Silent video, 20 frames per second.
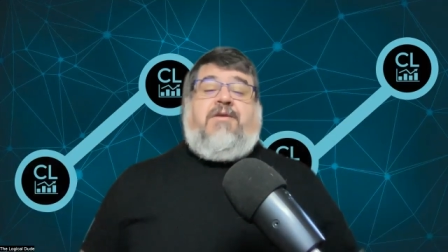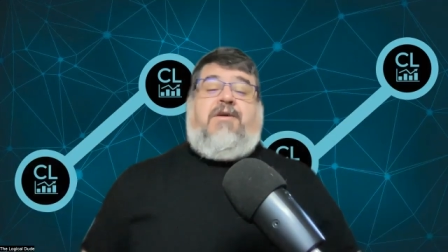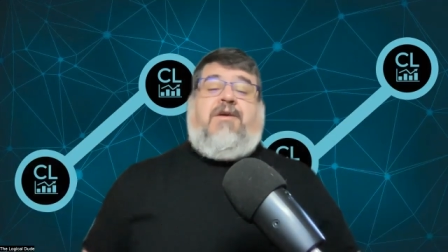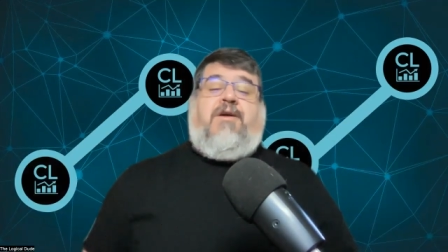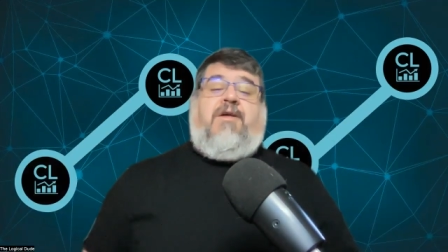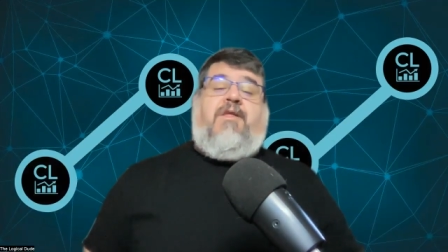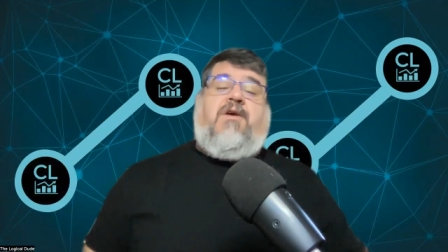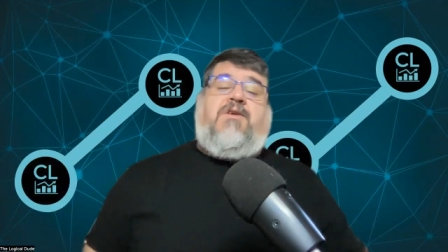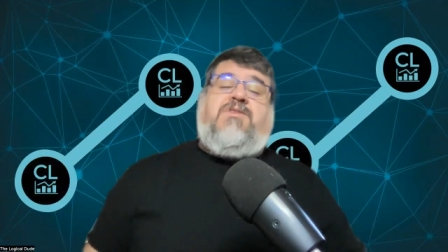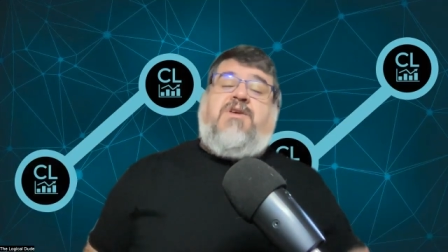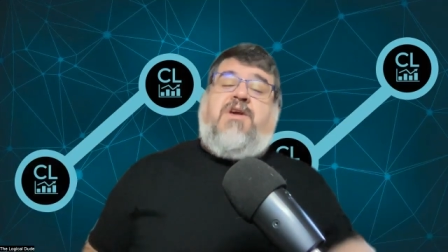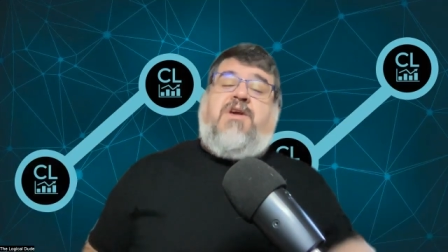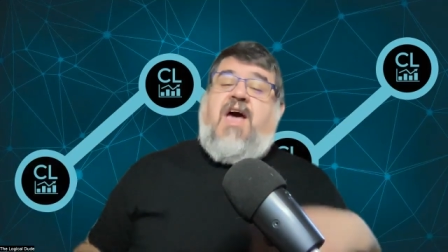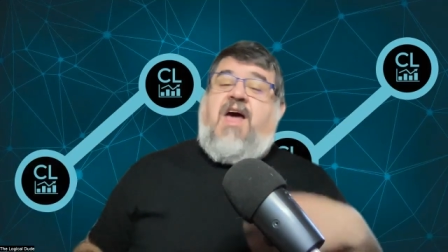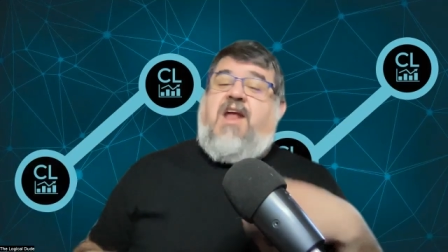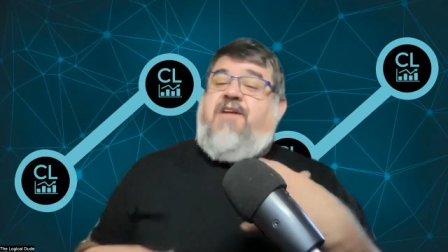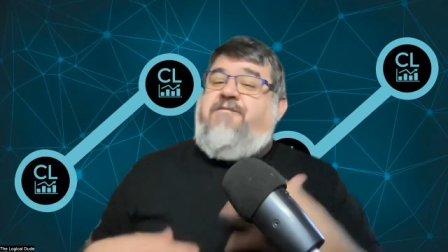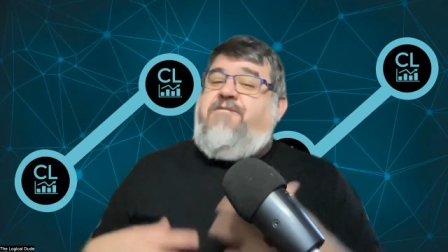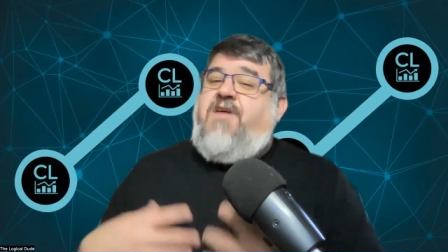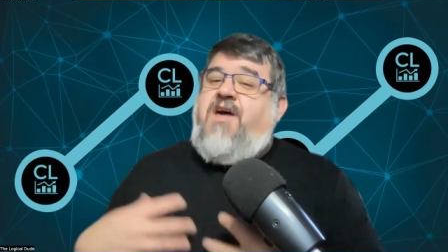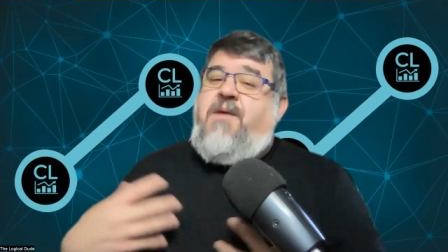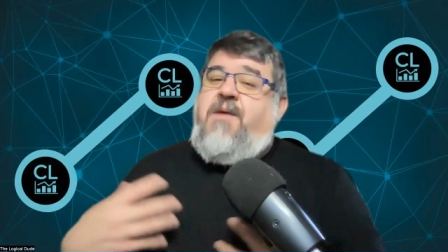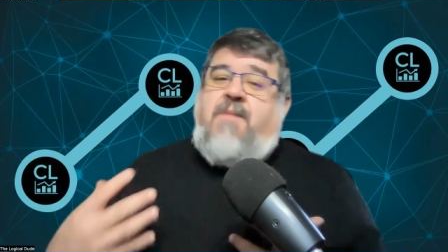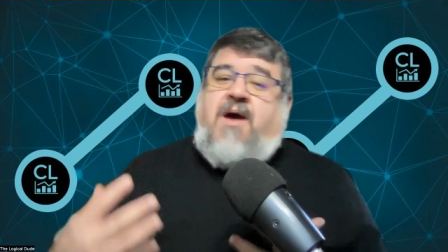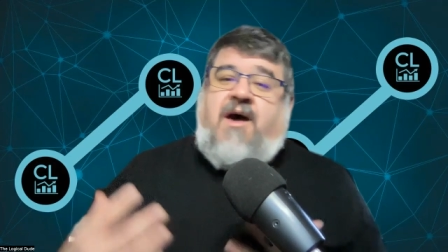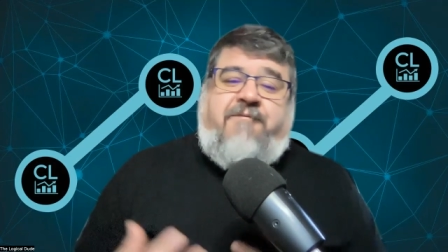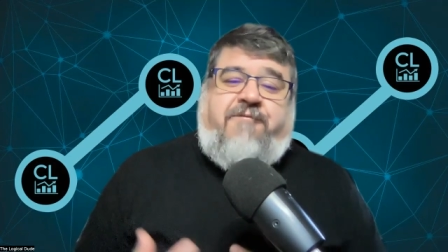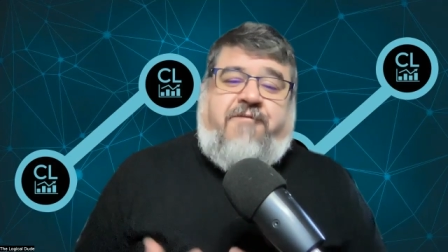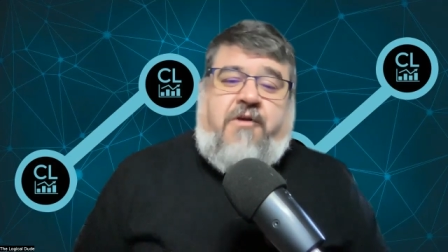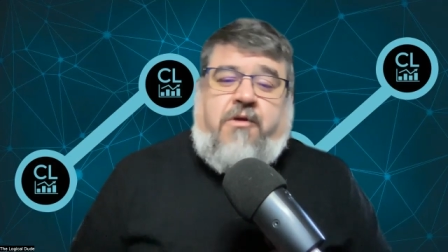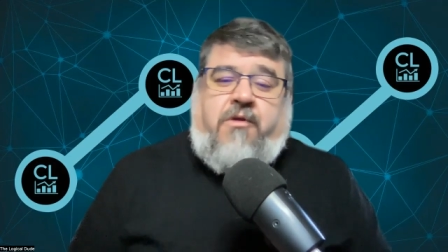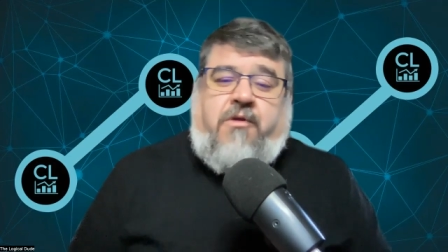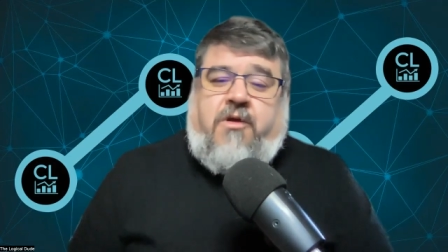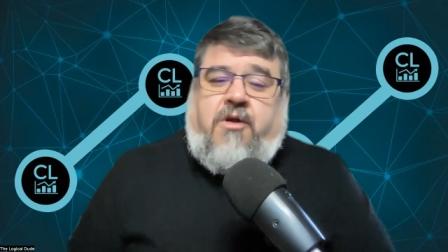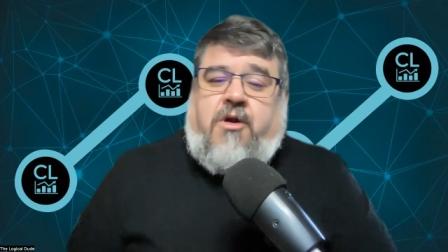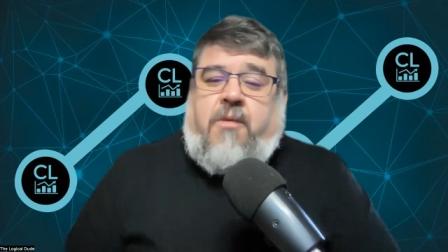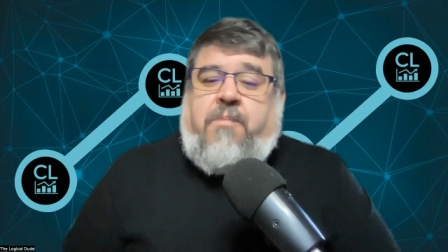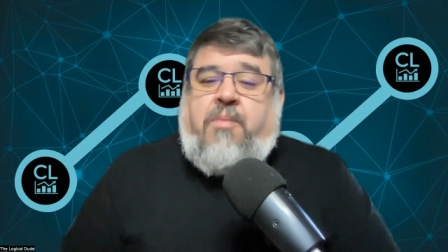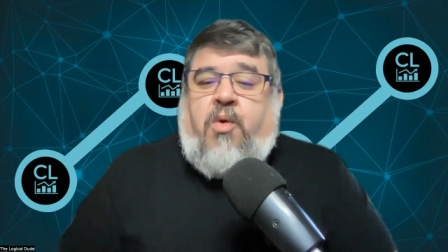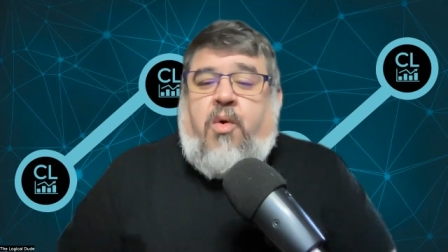Those are kind of like my few
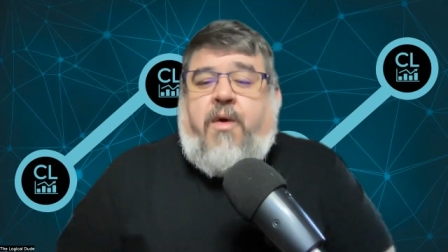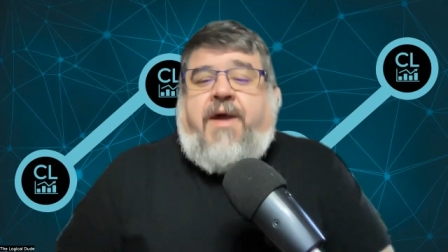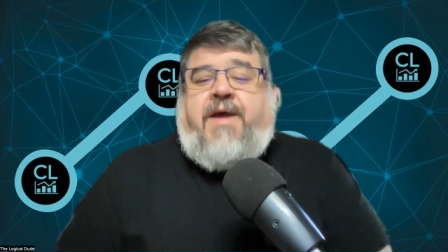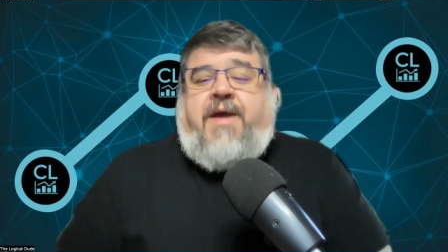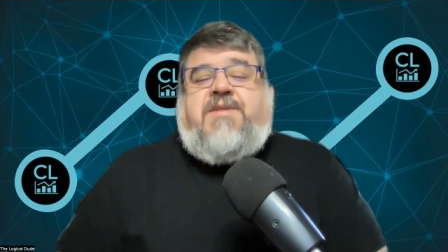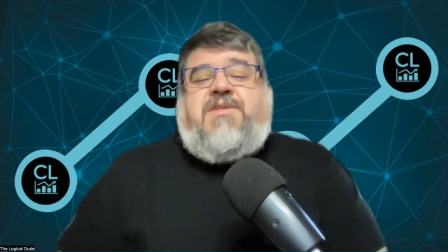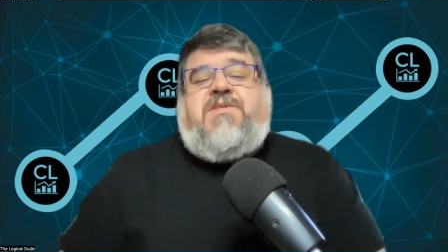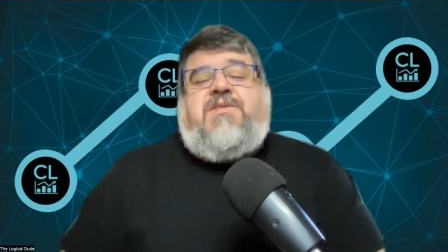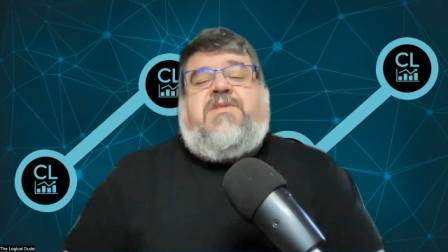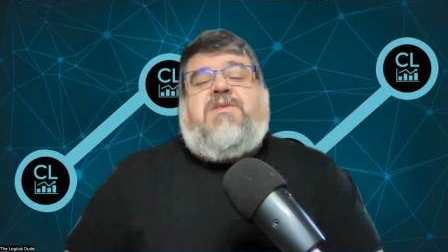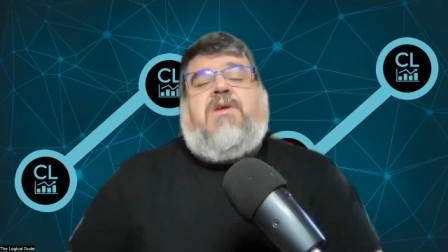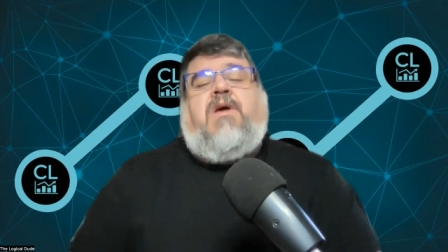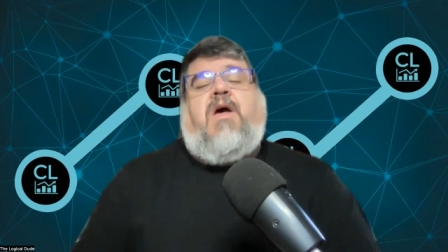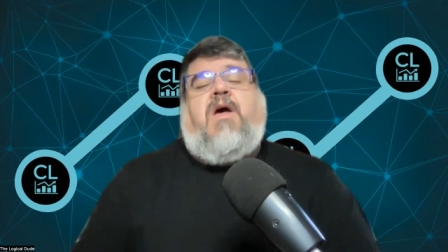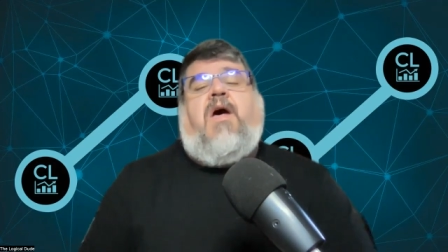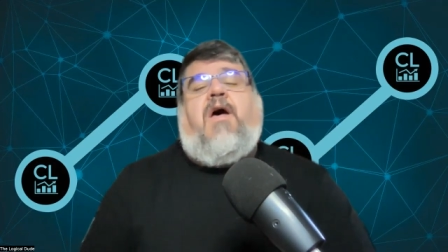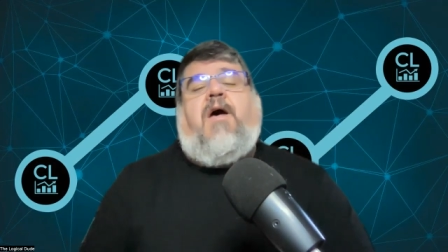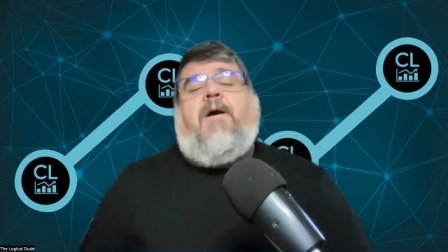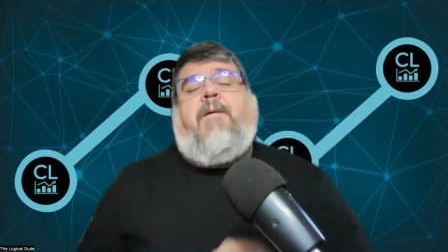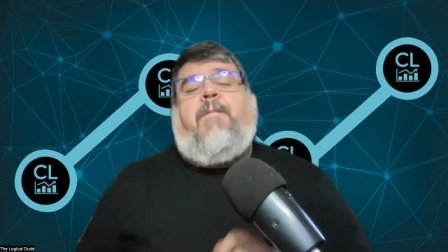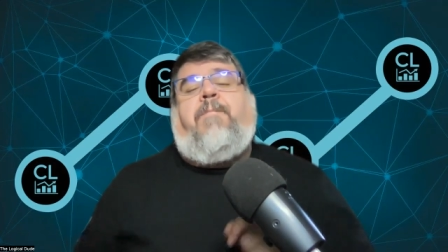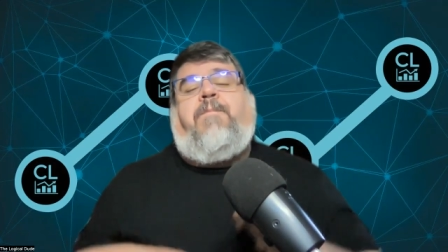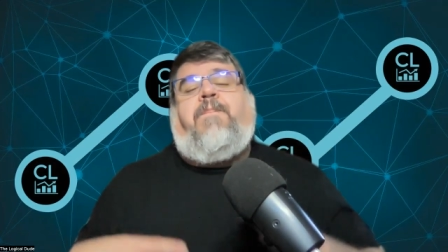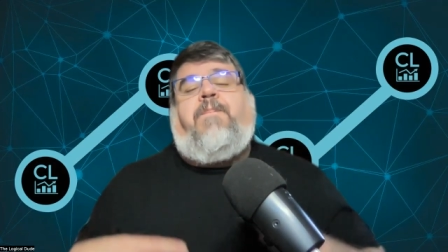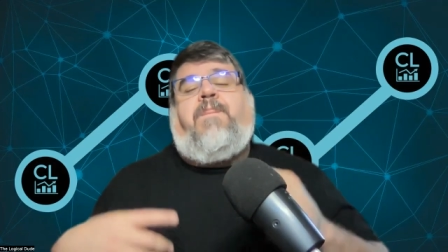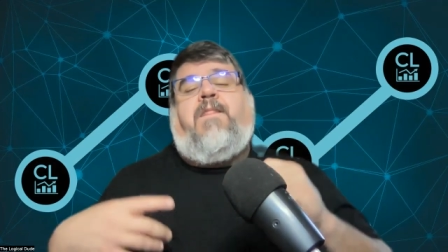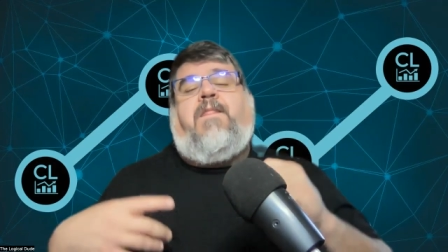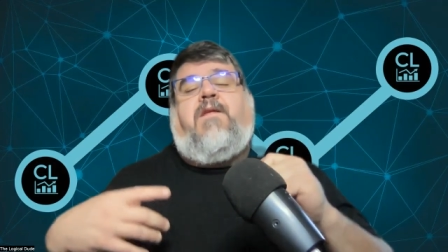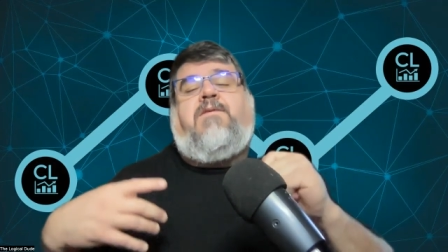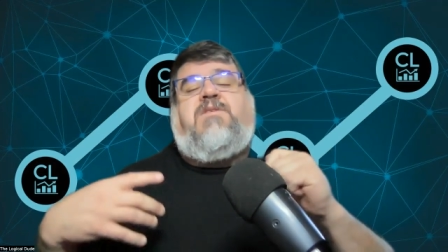little points, some